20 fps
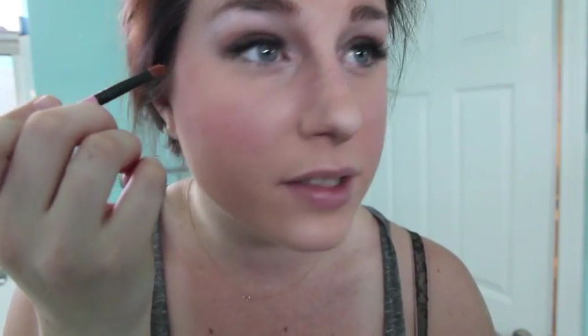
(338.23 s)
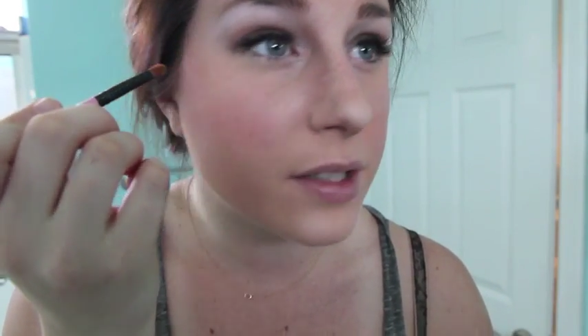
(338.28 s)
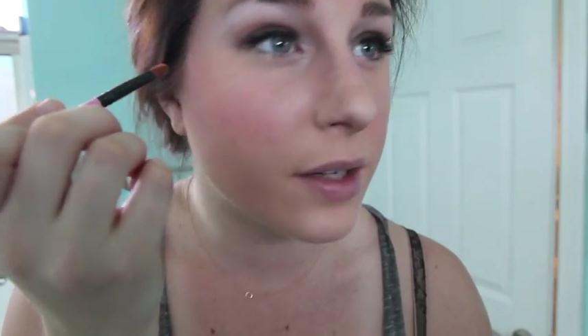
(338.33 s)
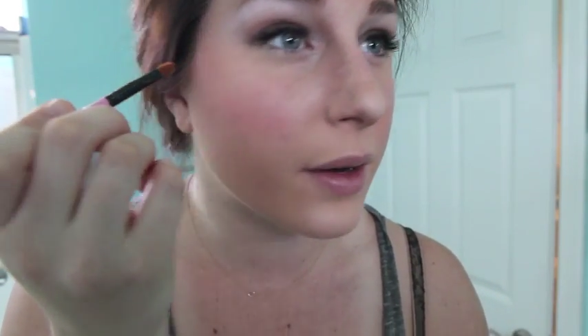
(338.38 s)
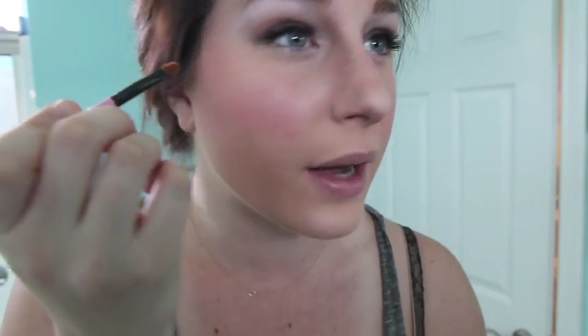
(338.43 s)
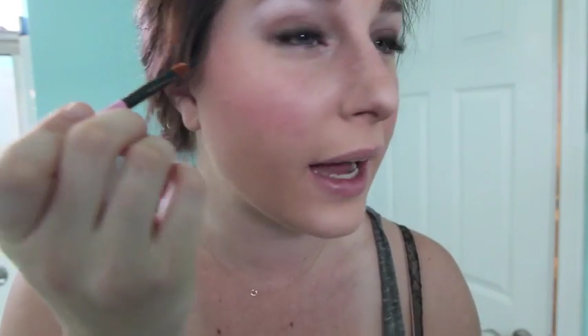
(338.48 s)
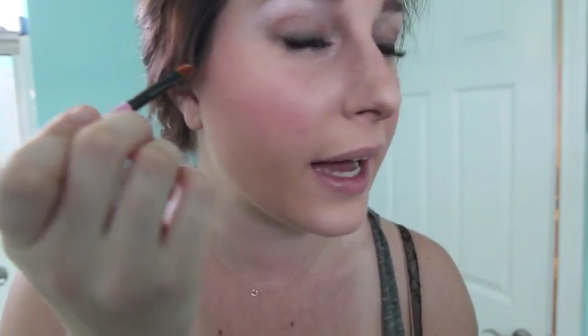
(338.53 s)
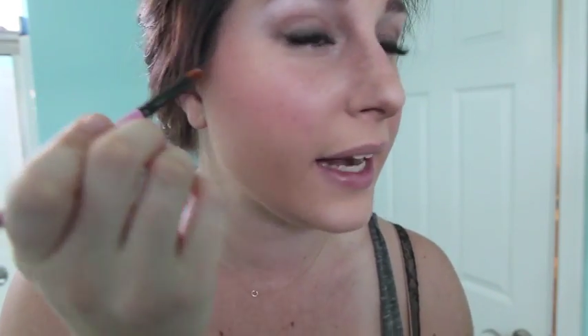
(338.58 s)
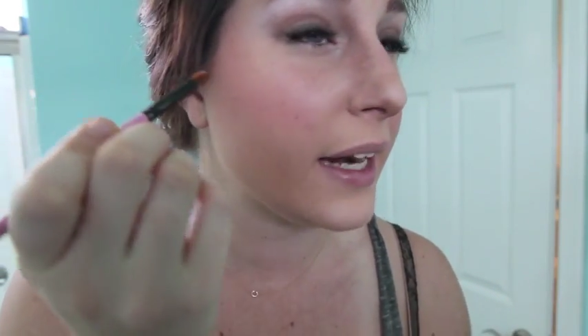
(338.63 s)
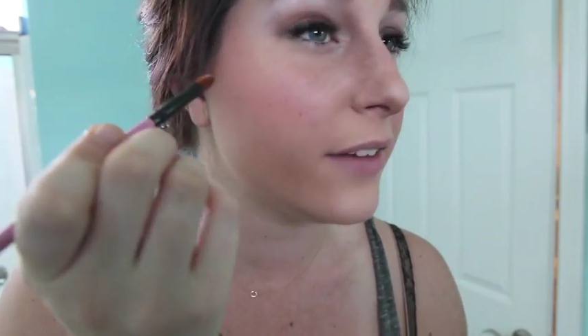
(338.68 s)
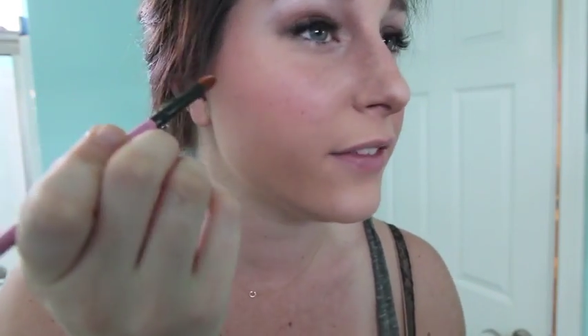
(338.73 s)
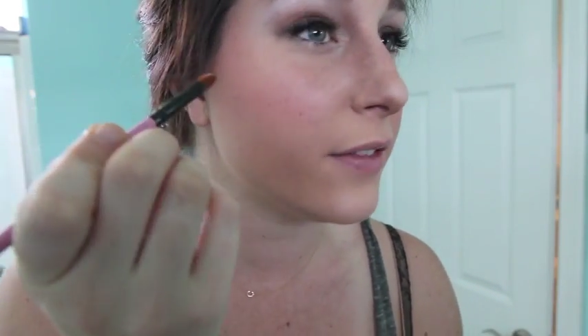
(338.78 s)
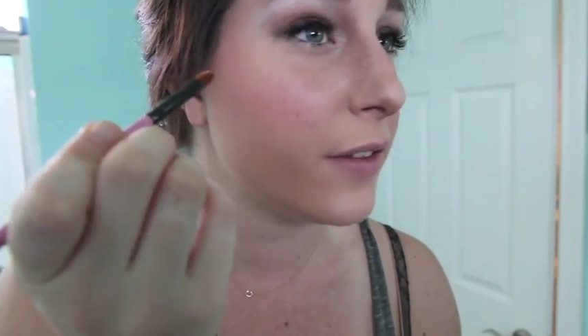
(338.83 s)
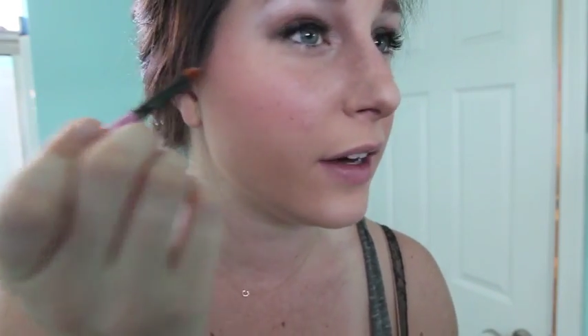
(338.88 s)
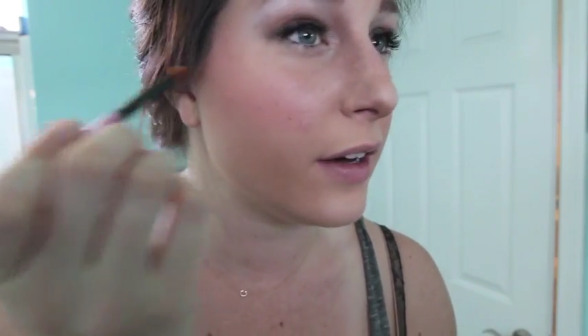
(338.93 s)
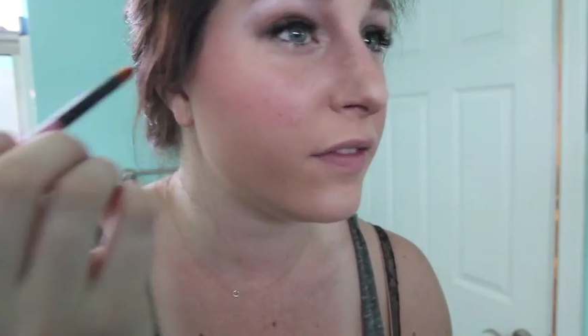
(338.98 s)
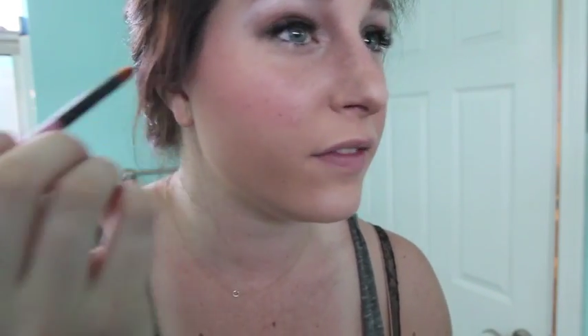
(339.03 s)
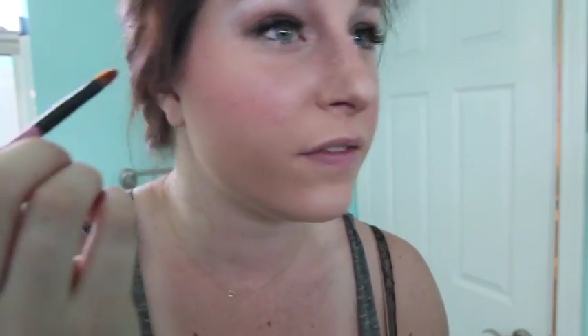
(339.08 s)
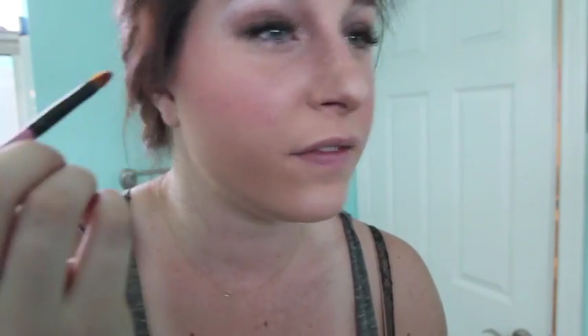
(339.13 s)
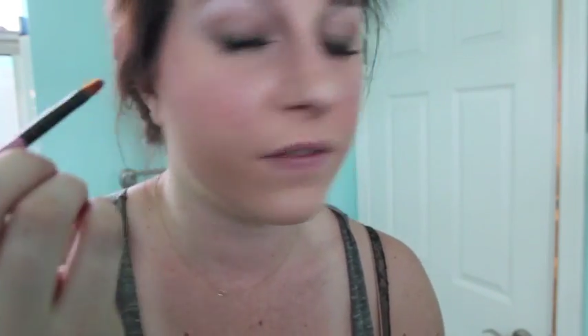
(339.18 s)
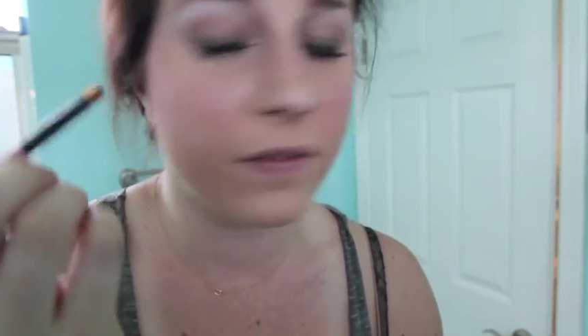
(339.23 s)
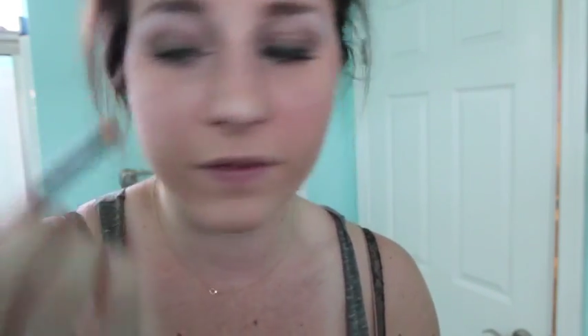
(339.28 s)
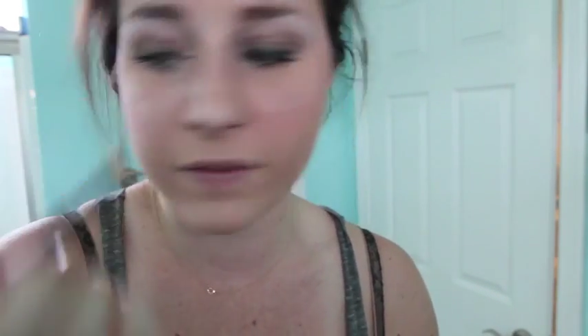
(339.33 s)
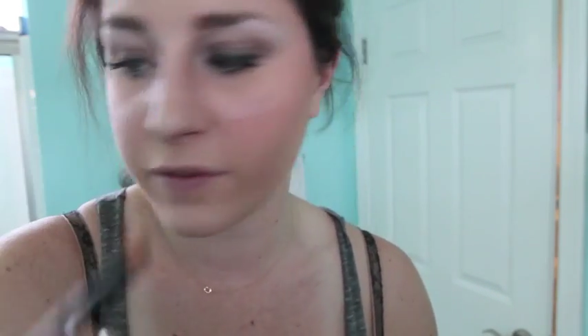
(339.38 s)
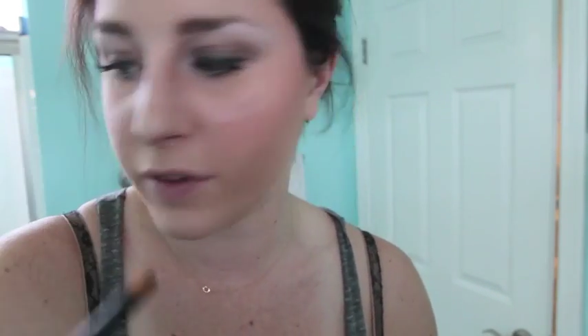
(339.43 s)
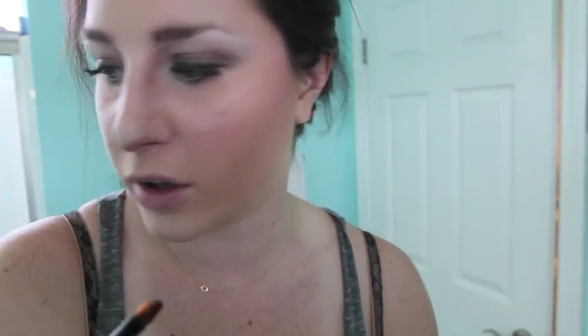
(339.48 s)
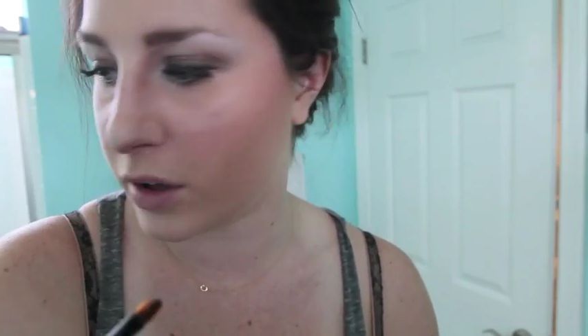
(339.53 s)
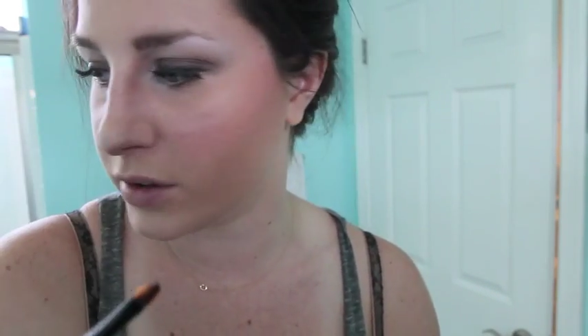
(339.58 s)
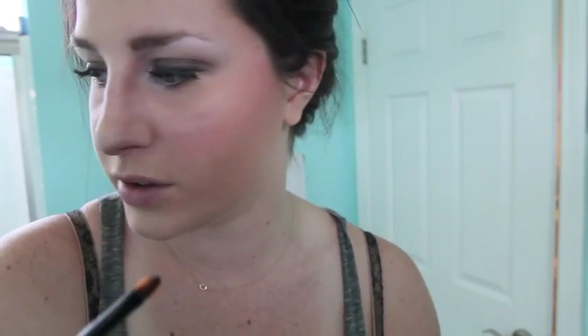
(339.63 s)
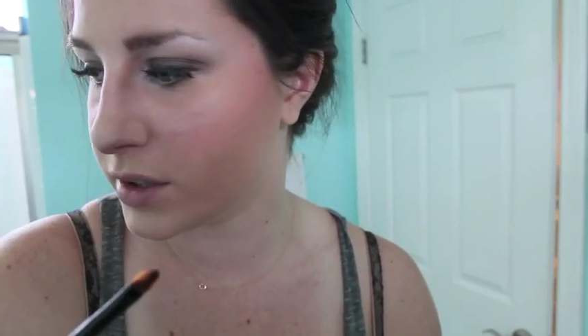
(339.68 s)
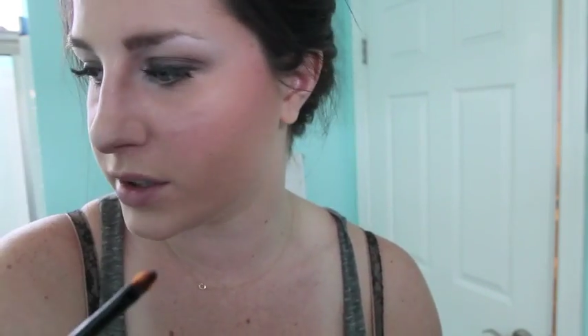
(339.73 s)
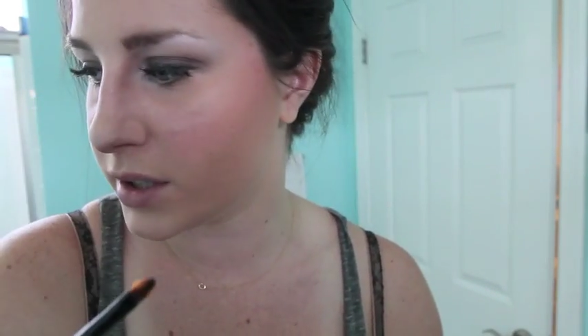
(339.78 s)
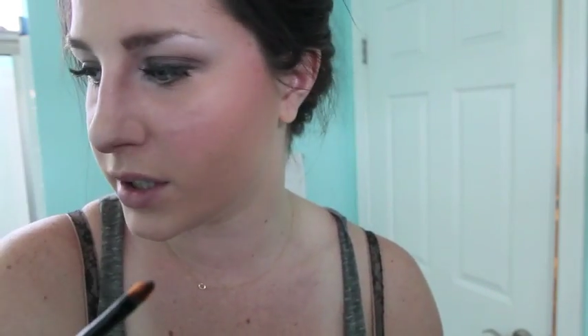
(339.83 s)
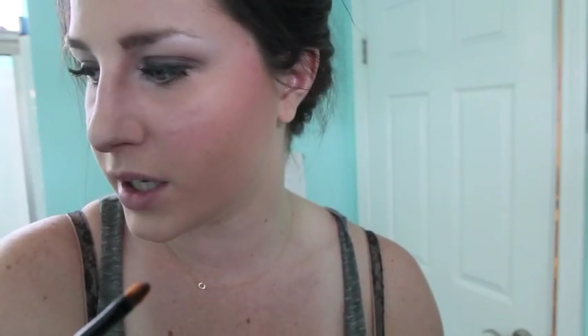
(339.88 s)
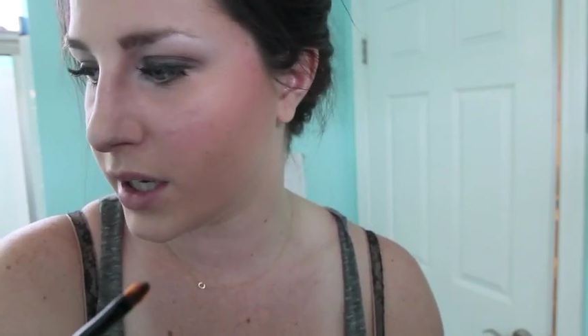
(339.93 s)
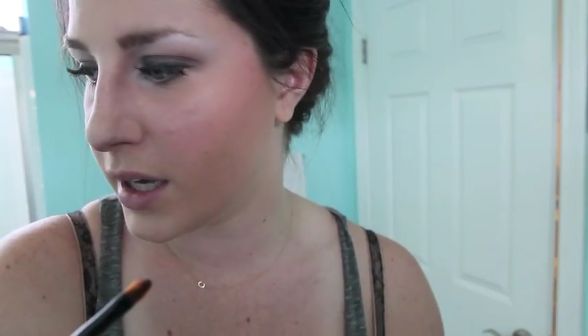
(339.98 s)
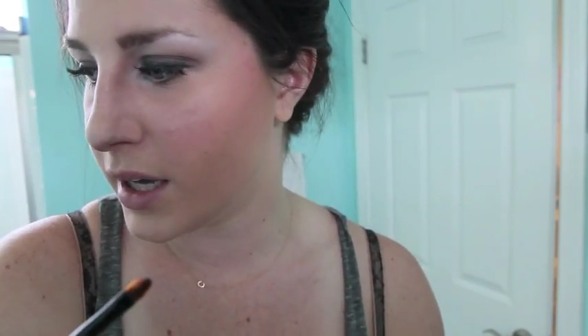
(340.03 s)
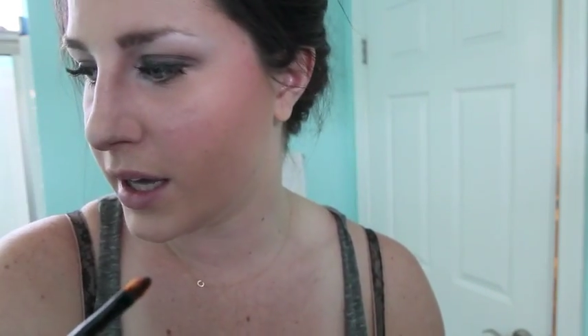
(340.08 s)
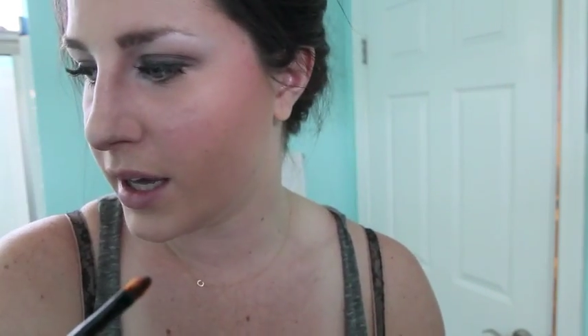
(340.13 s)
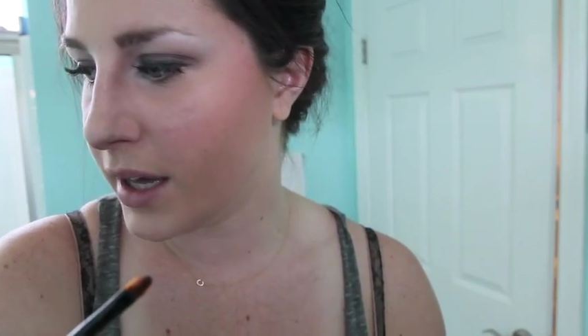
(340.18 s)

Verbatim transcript: so kind of a false